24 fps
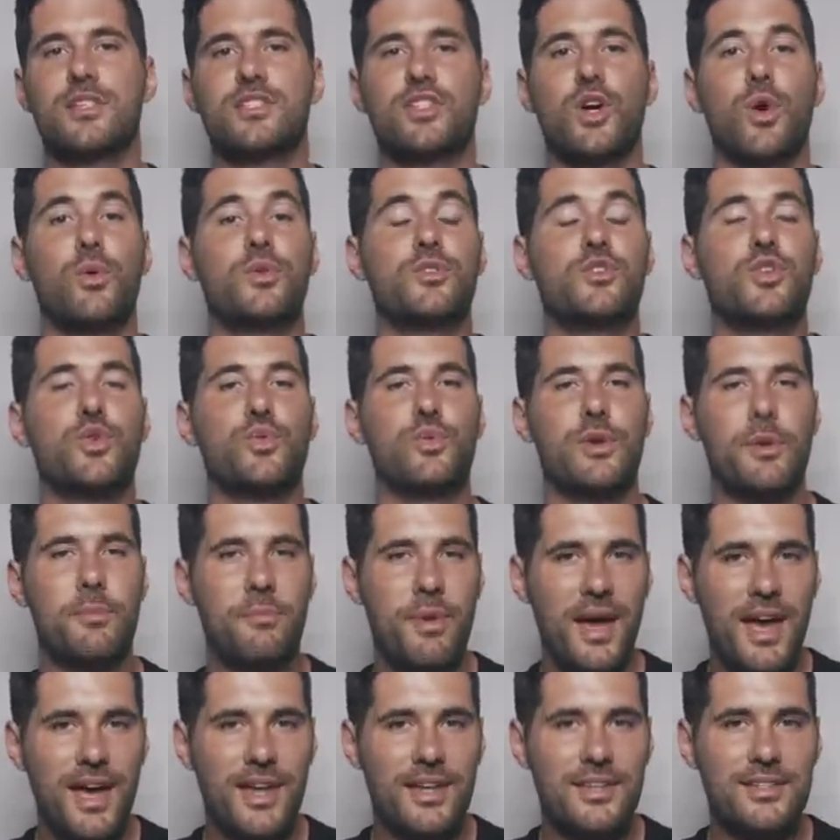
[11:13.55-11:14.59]
So to
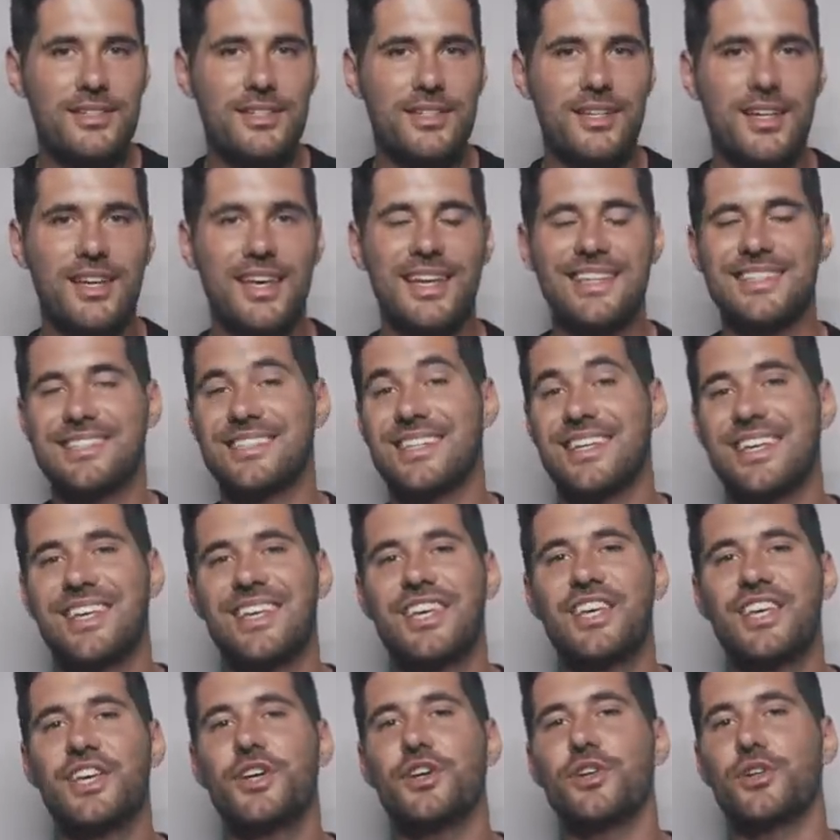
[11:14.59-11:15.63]
repent is to
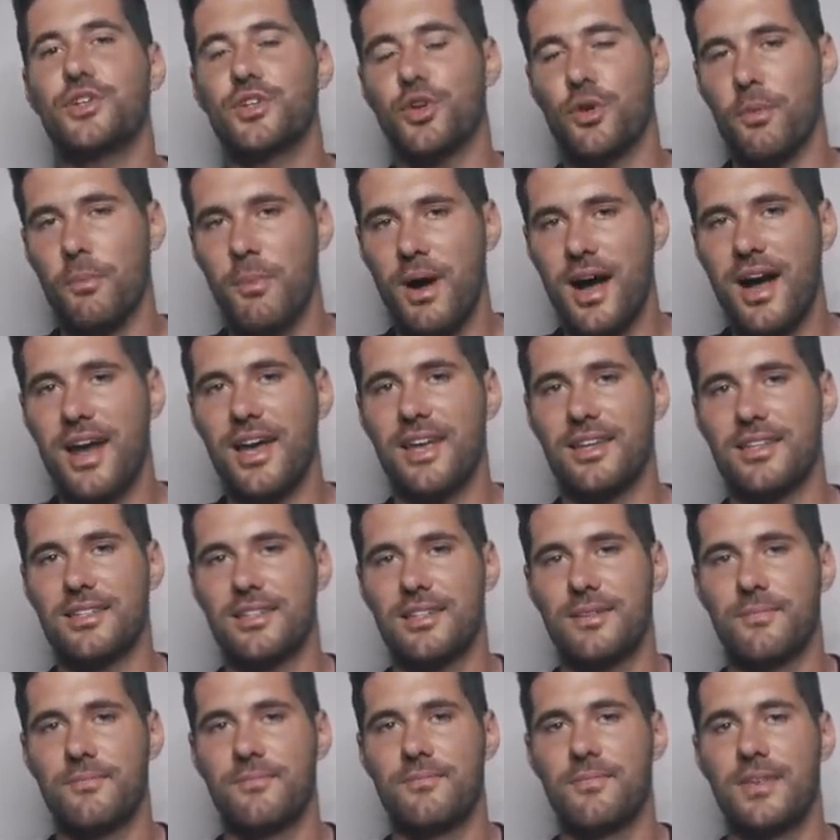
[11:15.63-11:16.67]
heal your
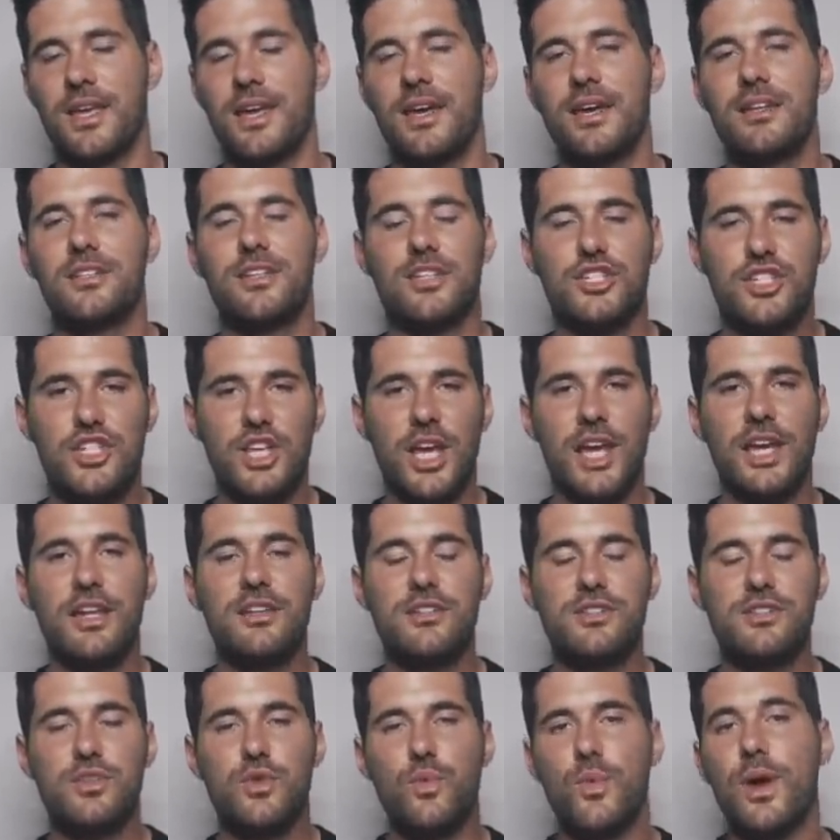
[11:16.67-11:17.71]
mind, to
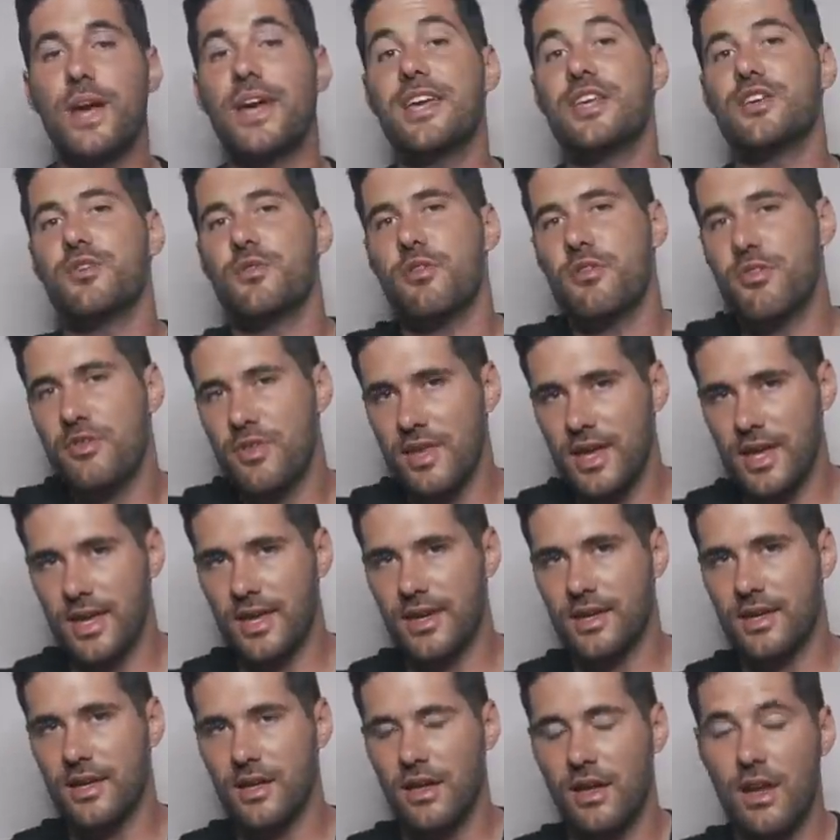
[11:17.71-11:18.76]
change the way you
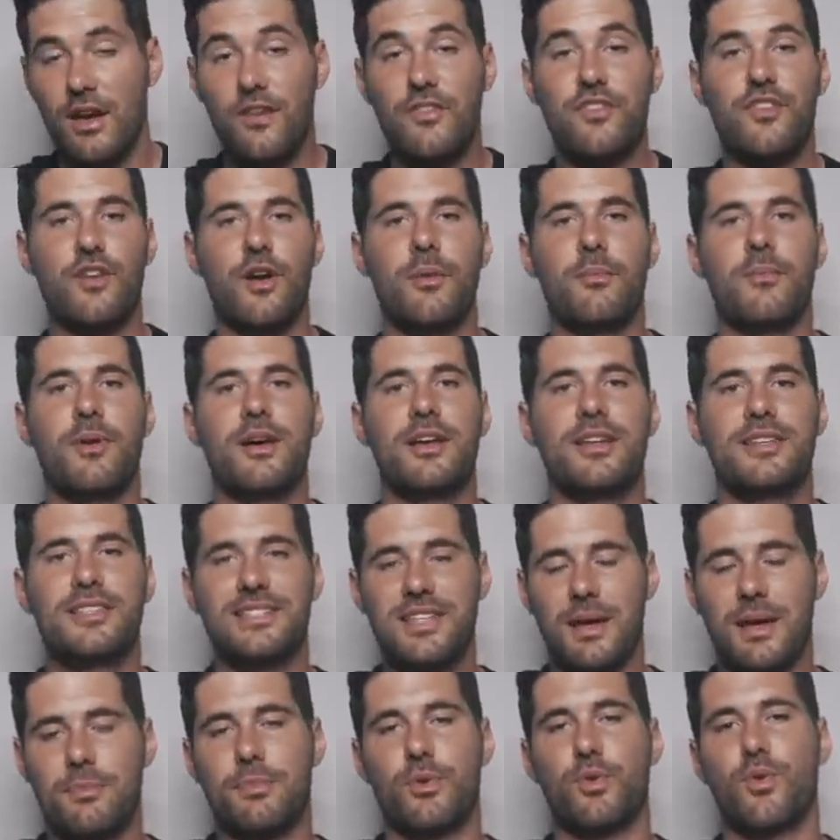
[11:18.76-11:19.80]
think from
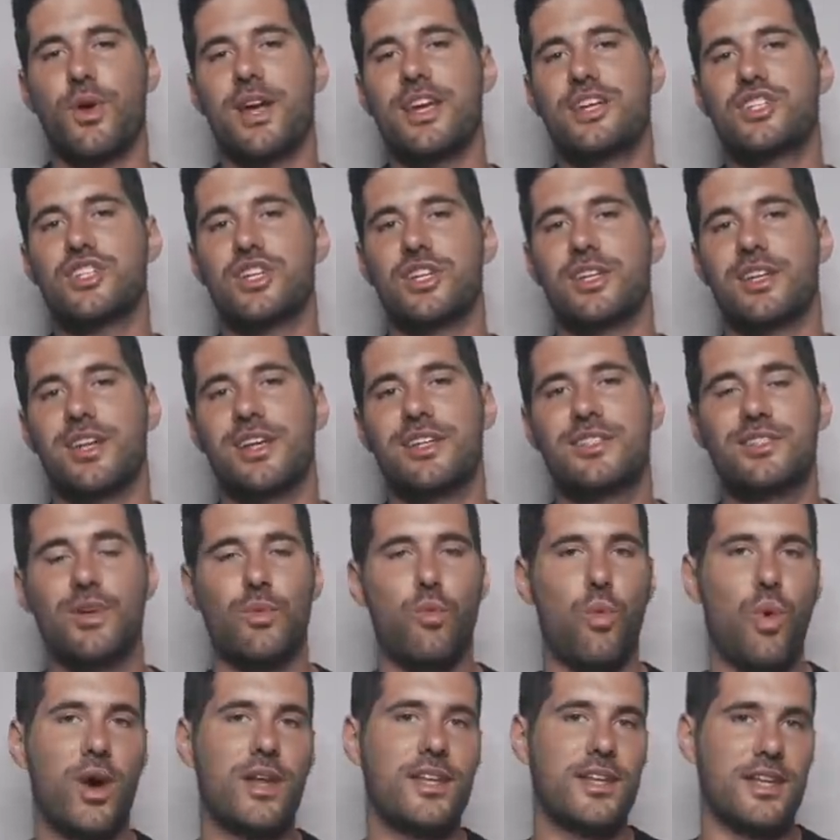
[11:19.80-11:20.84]
separation
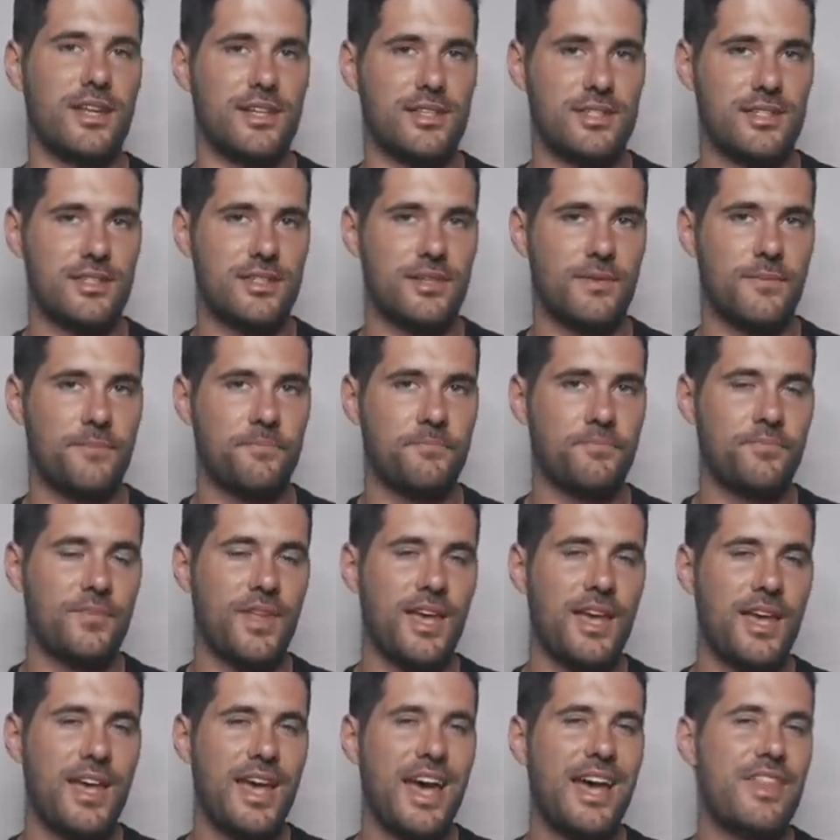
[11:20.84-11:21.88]
to oneness.
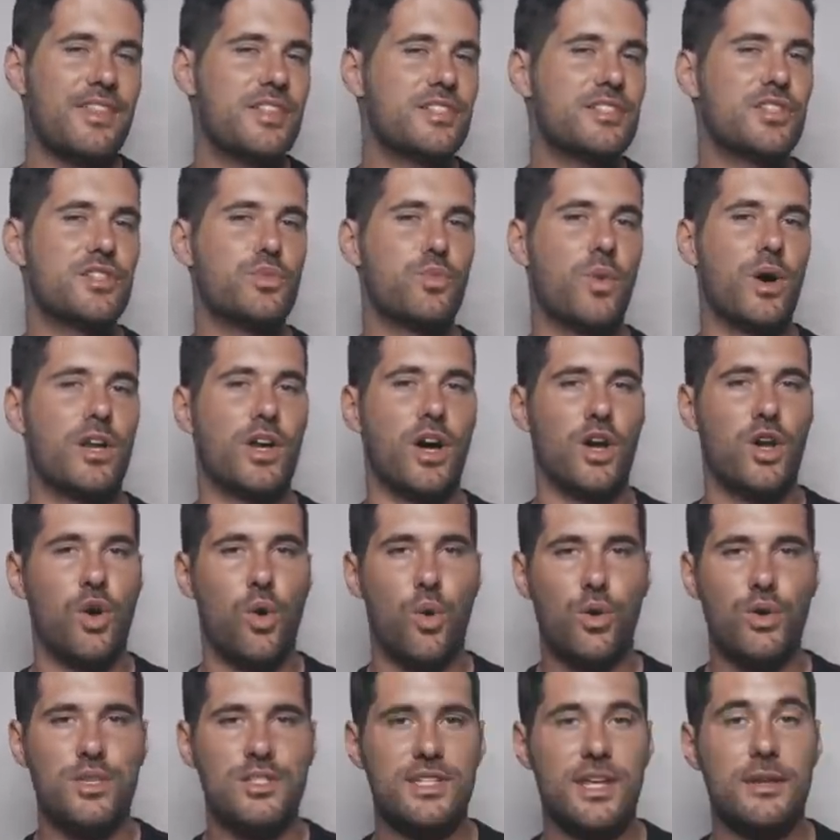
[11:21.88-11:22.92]
And this is what A
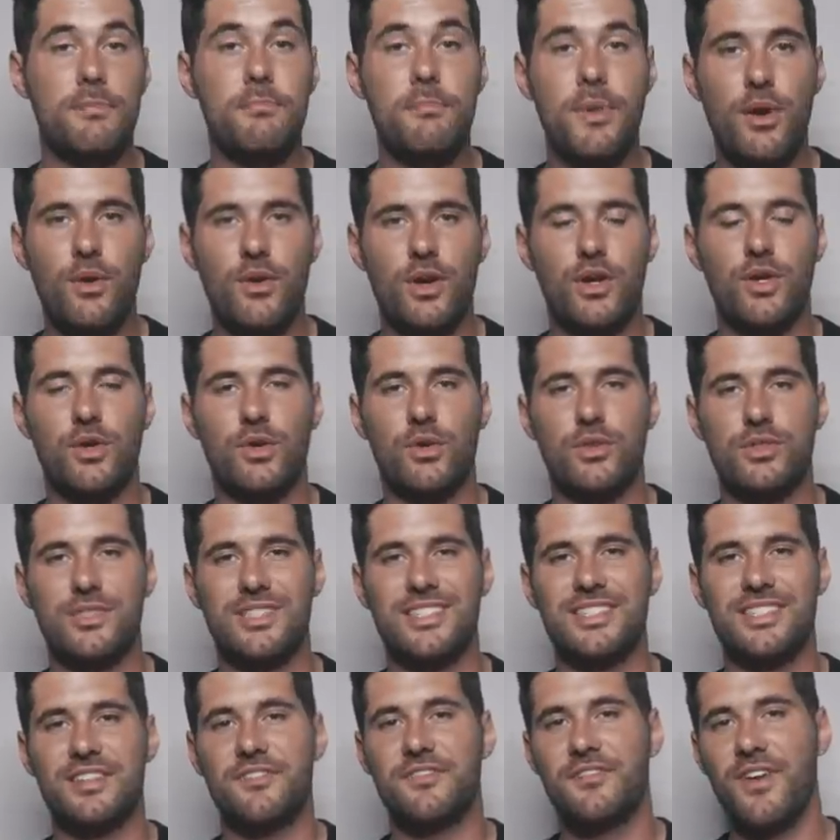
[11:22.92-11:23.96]
Course in
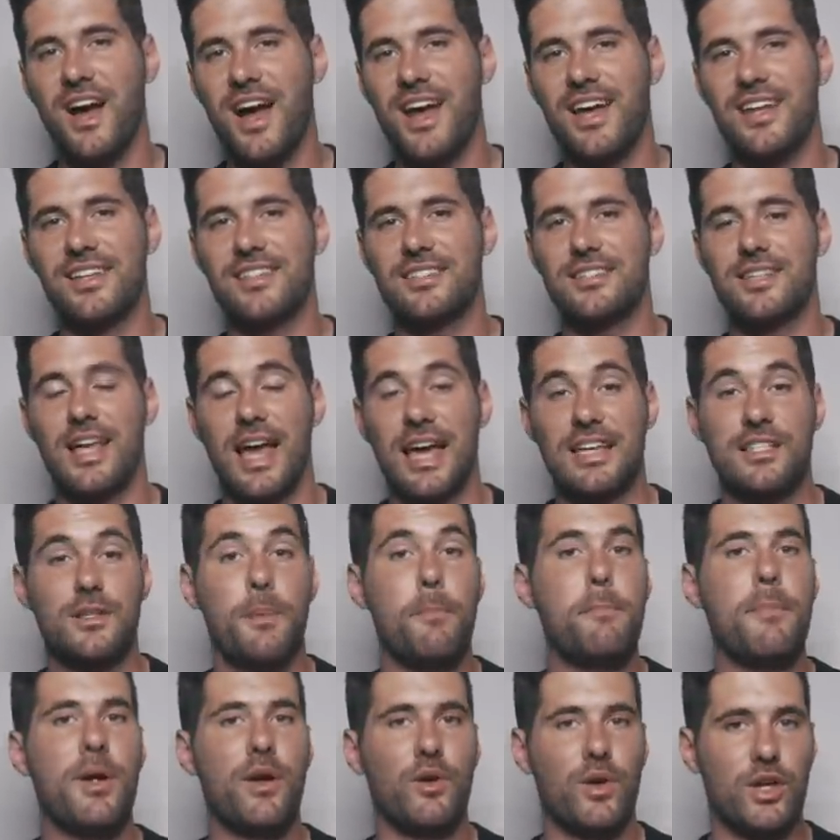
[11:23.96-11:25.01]
Miracles defines as
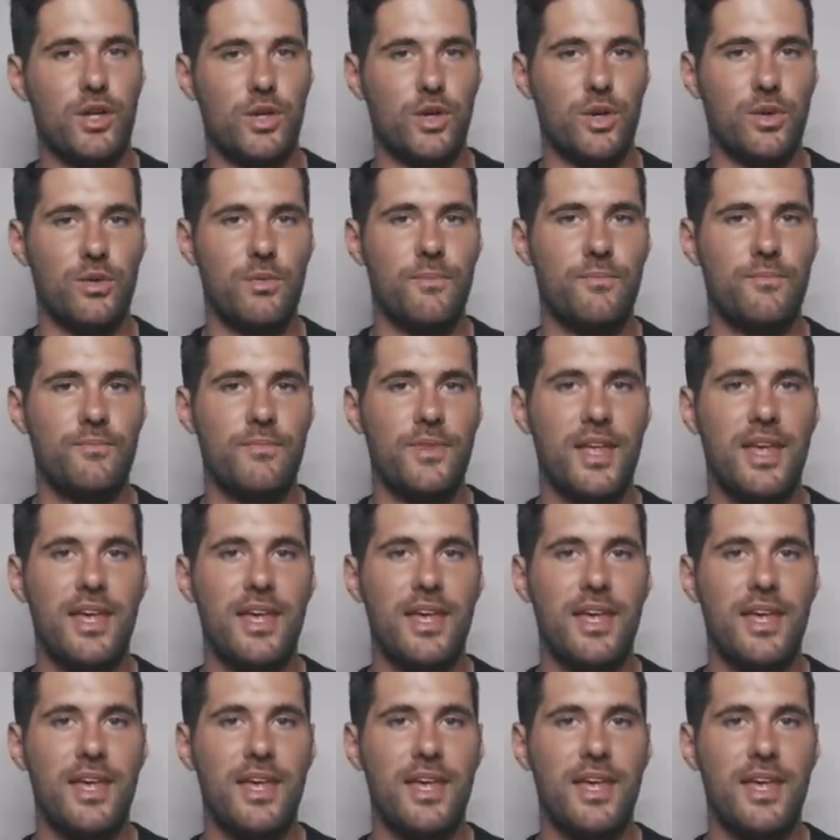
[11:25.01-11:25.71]
a miracle.